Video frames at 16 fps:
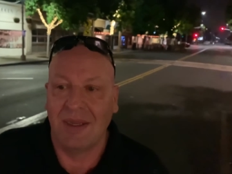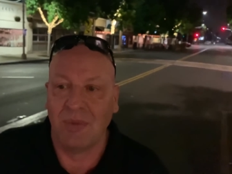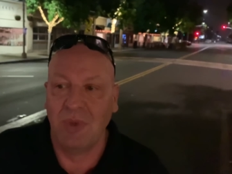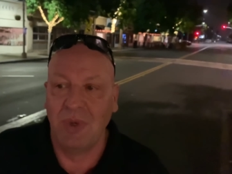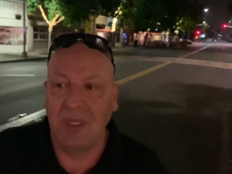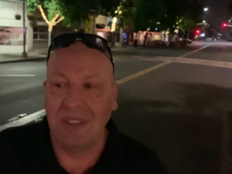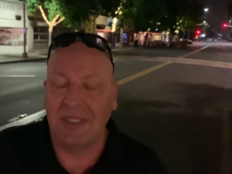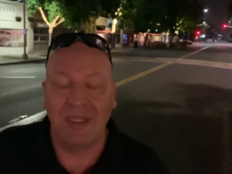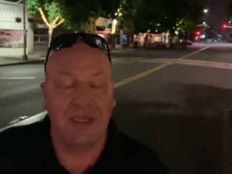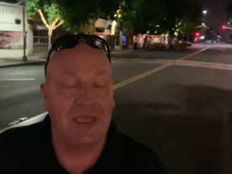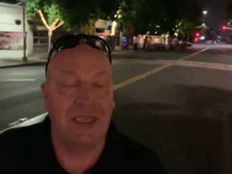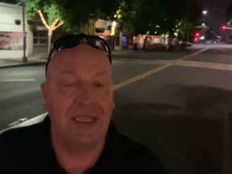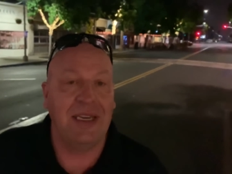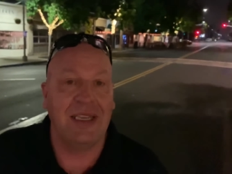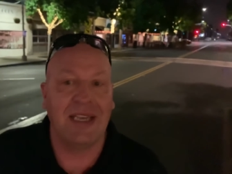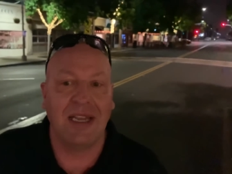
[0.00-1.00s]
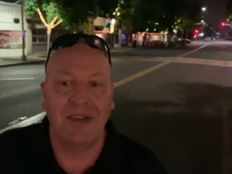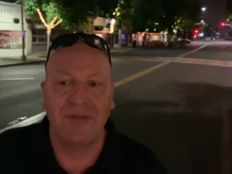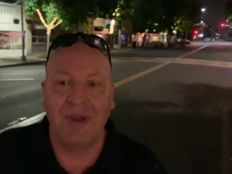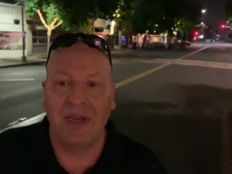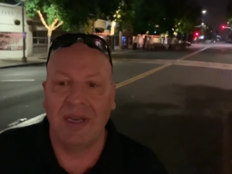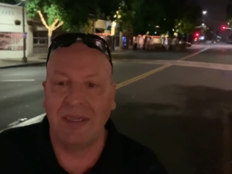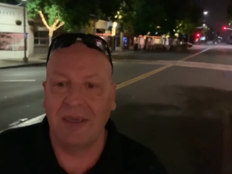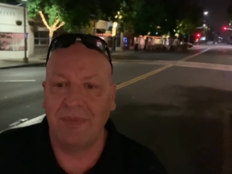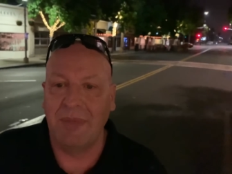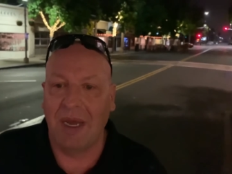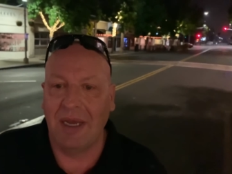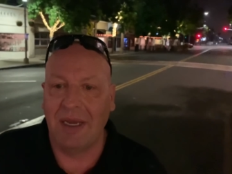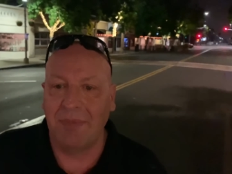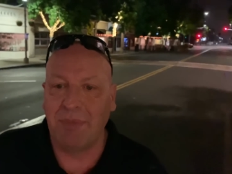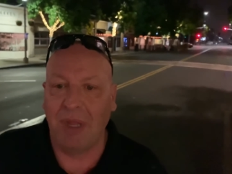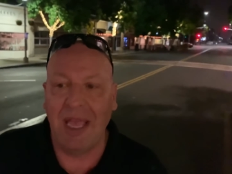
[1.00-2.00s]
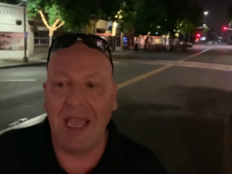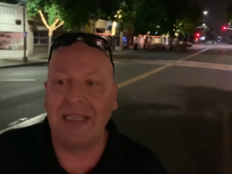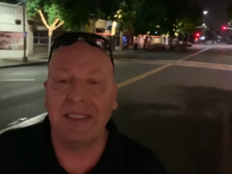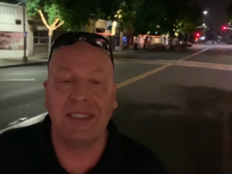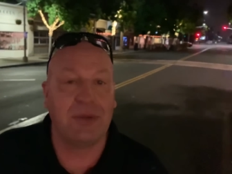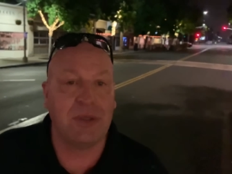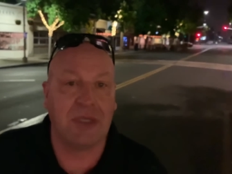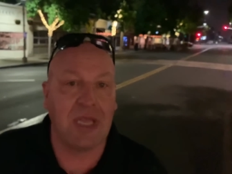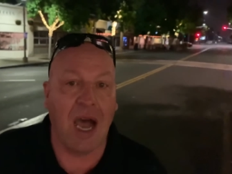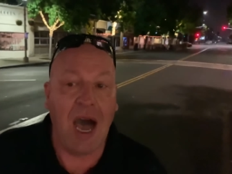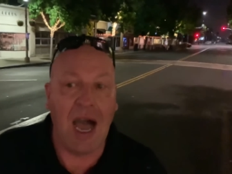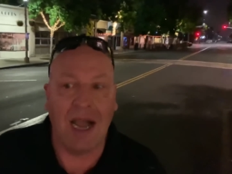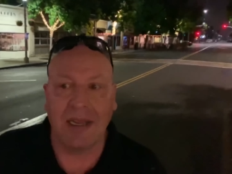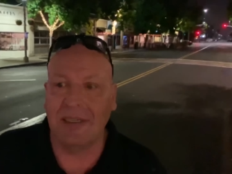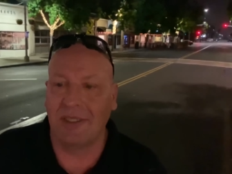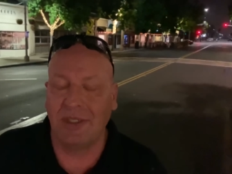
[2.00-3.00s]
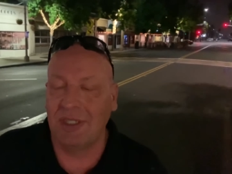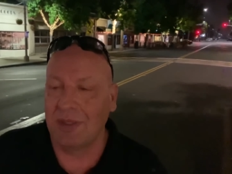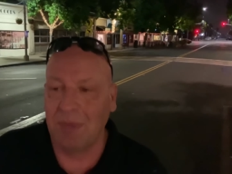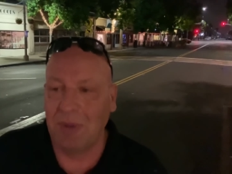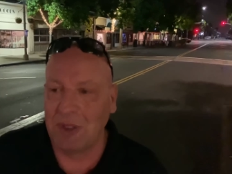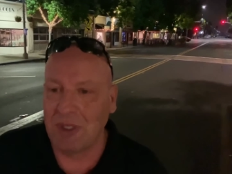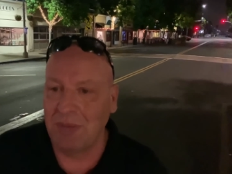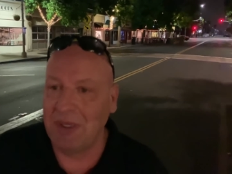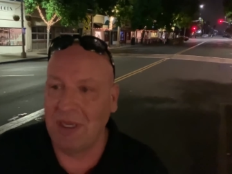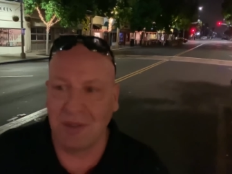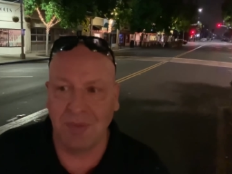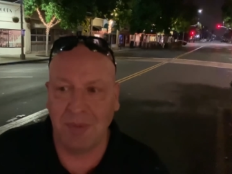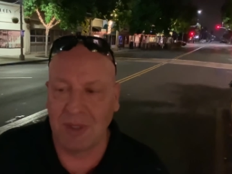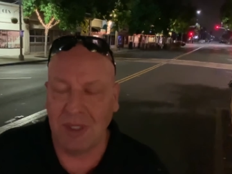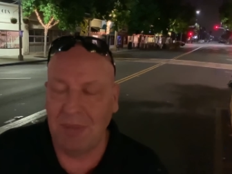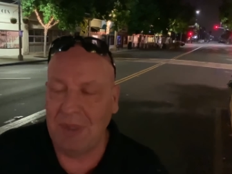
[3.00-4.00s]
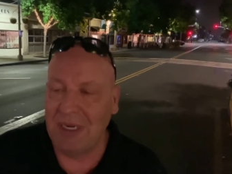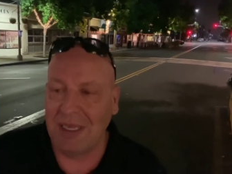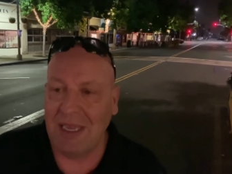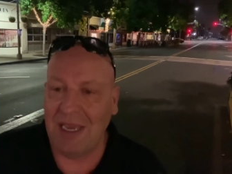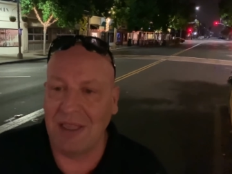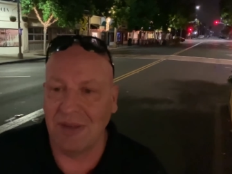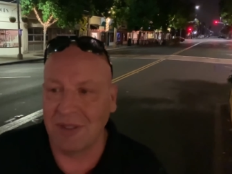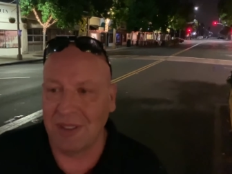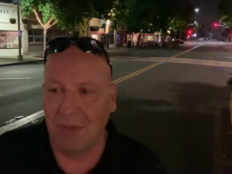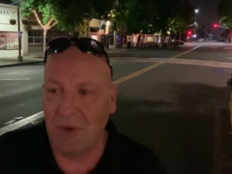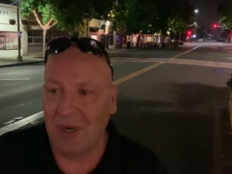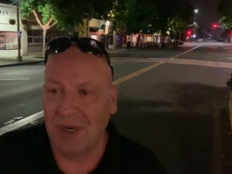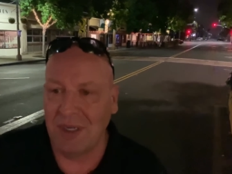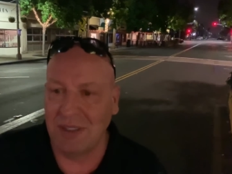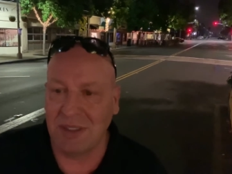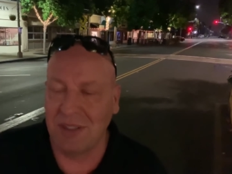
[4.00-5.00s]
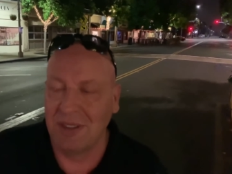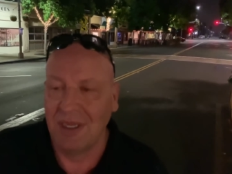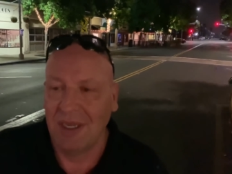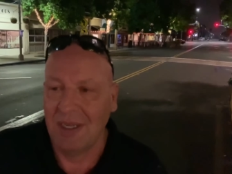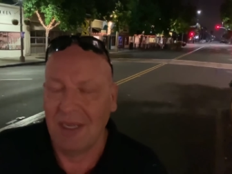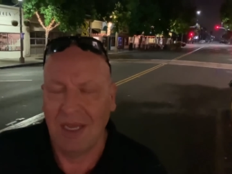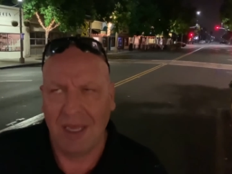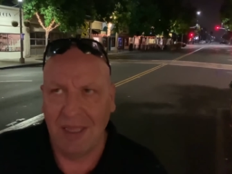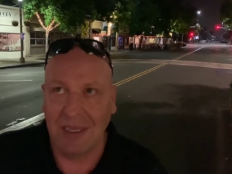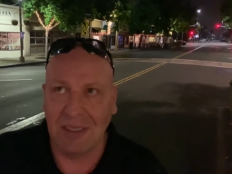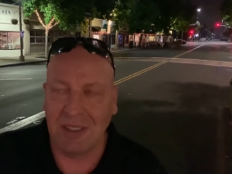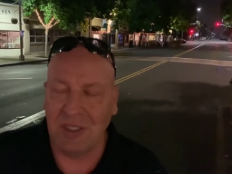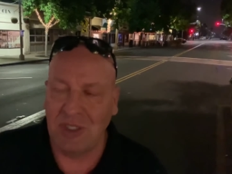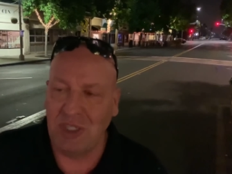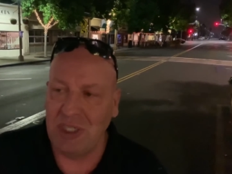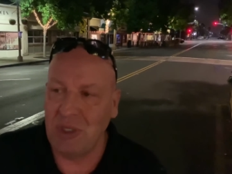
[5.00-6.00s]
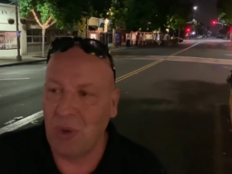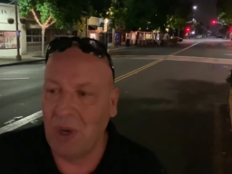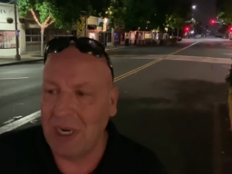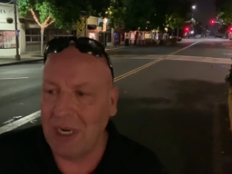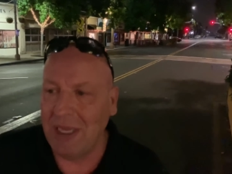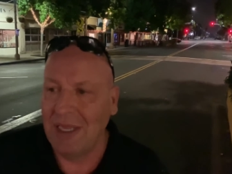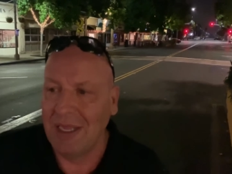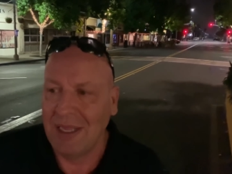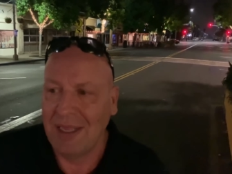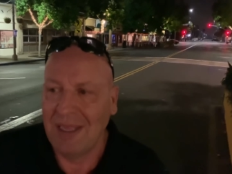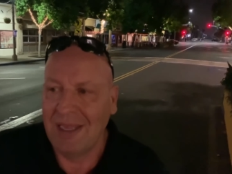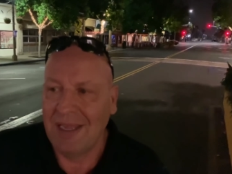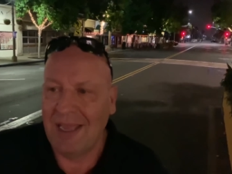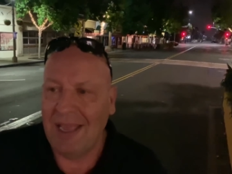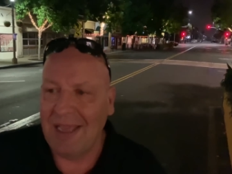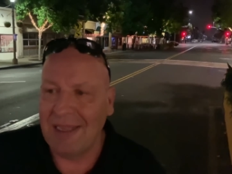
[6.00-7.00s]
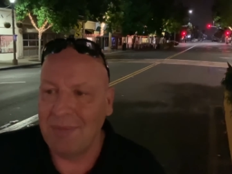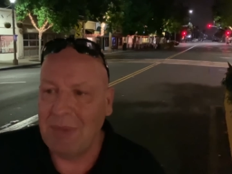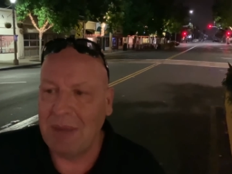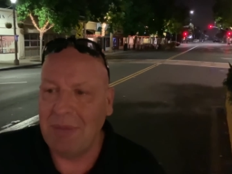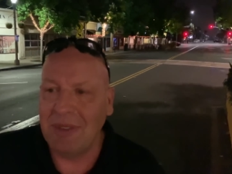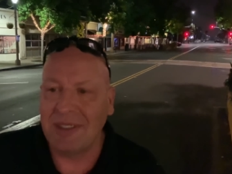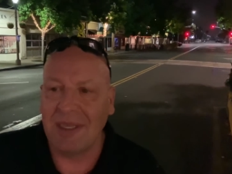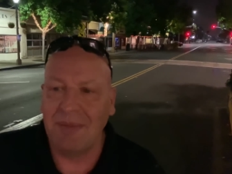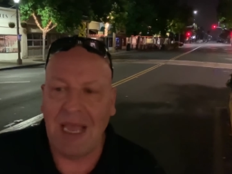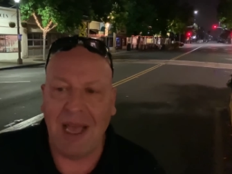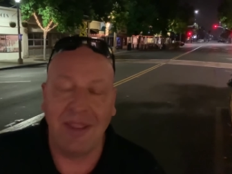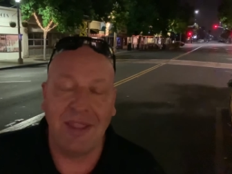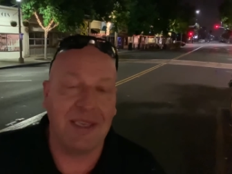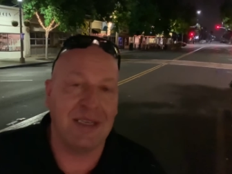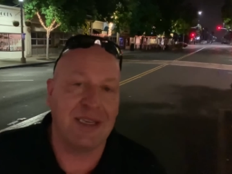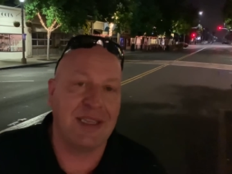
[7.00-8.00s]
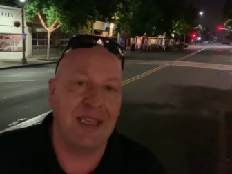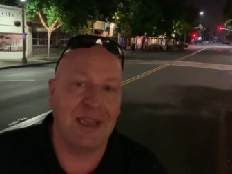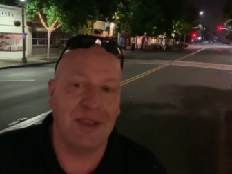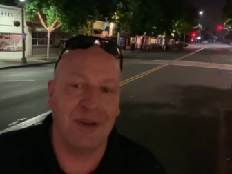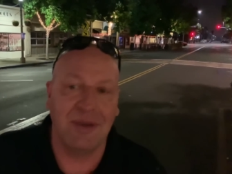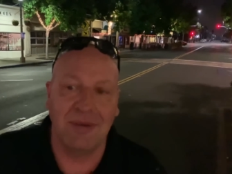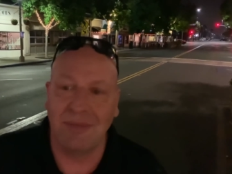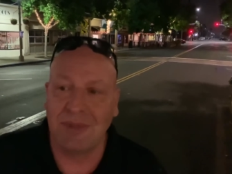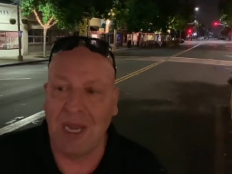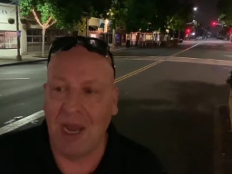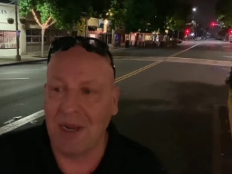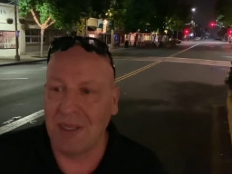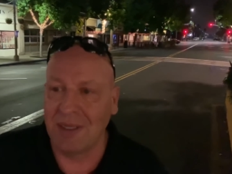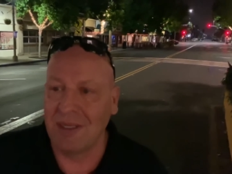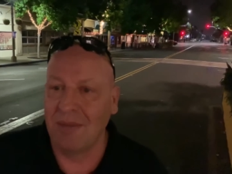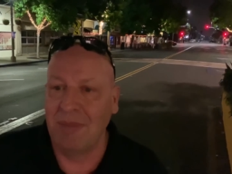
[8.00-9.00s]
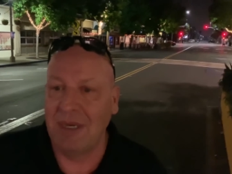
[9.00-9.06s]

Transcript: really any kind of a, a, planned talk. It's just supposed to be they're supposed to be together somewhere in this. I think it's a G20, and maybe somehow they get together and talk a little